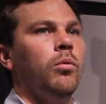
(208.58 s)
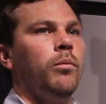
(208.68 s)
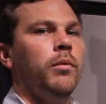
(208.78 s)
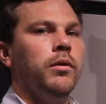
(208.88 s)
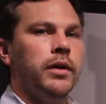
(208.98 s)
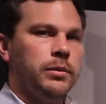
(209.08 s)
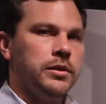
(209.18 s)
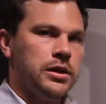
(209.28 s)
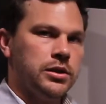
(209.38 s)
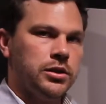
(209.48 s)
my
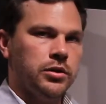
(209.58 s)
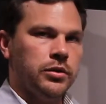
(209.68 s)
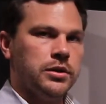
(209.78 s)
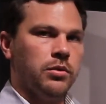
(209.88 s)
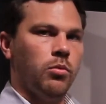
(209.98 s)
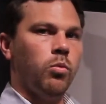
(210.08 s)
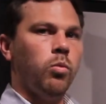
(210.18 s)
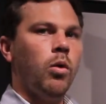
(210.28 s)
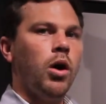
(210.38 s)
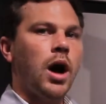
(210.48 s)
recommendation to do is,
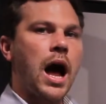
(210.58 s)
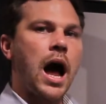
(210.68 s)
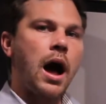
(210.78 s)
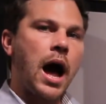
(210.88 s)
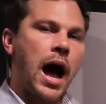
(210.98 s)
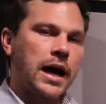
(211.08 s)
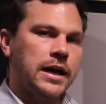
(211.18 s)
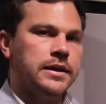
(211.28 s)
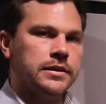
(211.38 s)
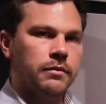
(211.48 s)
what
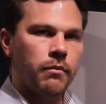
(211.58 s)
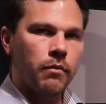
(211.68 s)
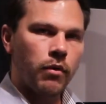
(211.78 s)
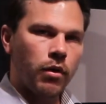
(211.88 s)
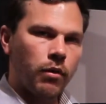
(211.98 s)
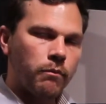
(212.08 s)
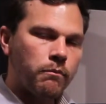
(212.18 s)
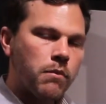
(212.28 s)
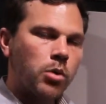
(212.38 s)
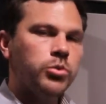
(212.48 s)
8
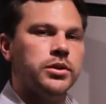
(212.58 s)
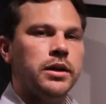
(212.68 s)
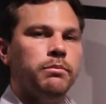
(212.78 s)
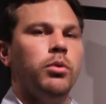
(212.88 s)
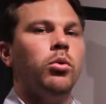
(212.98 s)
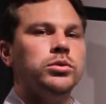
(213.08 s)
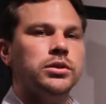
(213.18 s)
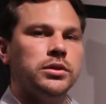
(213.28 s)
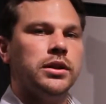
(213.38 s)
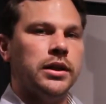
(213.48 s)
most
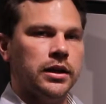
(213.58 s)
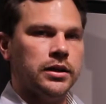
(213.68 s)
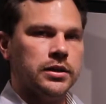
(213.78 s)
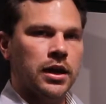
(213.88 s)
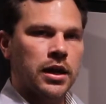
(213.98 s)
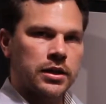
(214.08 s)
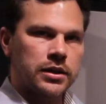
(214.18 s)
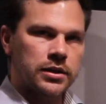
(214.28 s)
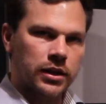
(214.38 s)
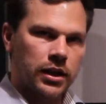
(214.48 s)
important things
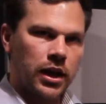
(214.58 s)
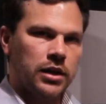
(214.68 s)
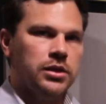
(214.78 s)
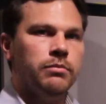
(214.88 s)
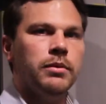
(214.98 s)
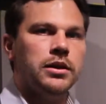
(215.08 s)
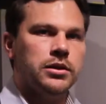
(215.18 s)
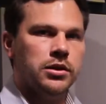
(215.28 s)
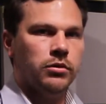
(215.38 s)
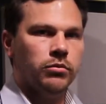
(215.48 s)
does a kitchen mean
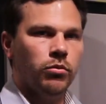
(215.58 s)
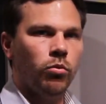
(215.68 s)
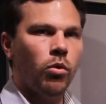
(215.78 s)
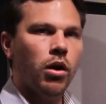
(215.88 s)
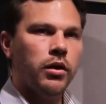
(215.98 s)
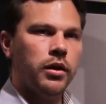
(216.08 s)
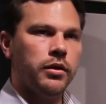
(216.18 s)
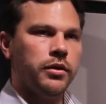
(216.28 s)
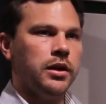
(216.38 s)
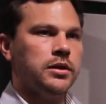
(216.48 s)
to you? What are the
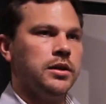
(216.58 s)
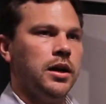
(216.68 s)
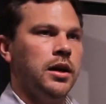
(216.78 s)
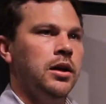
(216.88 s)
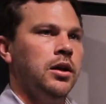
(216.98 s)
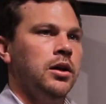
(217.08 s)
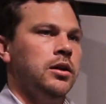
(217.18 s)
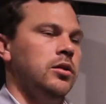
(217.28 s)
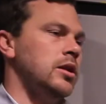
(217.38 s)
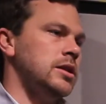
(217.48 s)
things that,
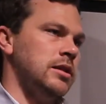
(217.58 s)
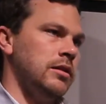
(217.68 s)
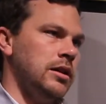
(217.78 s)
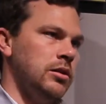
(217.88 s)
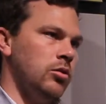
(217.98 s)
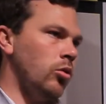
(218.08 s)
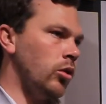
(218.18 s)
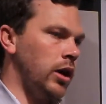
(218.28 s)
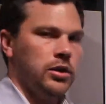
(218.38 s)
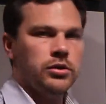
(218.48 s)
not necessarily your
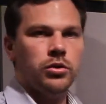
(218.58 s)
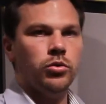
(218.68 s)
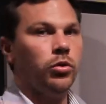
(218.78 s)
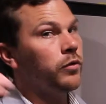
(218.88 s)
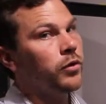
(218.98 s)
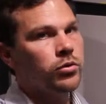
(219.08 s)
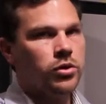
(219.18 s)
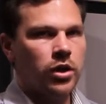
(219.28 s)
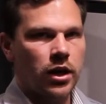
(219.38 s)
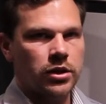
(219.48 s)
kitchen or your future
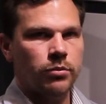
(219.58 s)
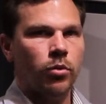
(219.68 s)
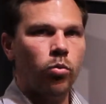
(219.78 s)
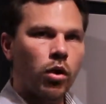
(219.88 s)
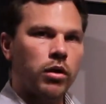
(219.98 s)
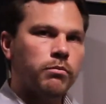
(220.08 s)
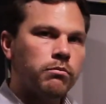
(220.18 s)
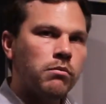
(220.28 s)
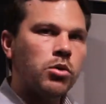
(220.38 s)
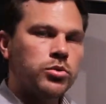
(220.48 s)
kitchen, but what are the
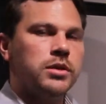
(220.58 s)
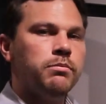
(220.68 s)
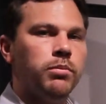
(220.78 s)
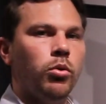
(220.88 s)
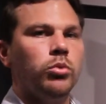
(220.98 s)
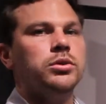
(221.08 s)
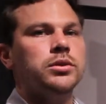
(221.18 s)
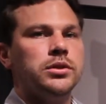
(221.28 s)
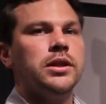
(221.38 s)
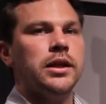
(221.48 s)
most important
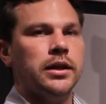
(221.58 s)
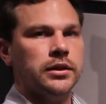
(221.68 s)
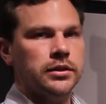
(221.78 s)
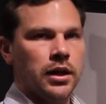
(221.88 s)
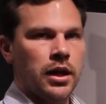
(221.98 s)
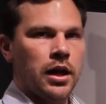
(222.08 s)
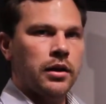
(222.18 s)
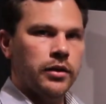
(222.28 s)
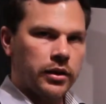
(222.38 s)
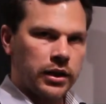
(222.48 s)
things
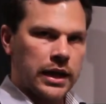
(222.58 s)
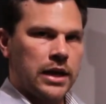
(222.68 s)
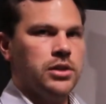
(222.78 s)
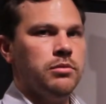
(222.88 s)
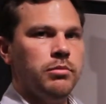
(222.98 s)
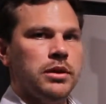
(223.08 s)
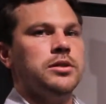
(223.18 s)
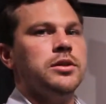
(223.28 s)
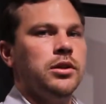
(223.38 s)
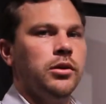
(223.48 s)
that the kitchen means
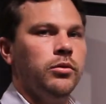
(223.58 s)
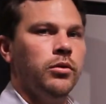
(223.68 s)
to you?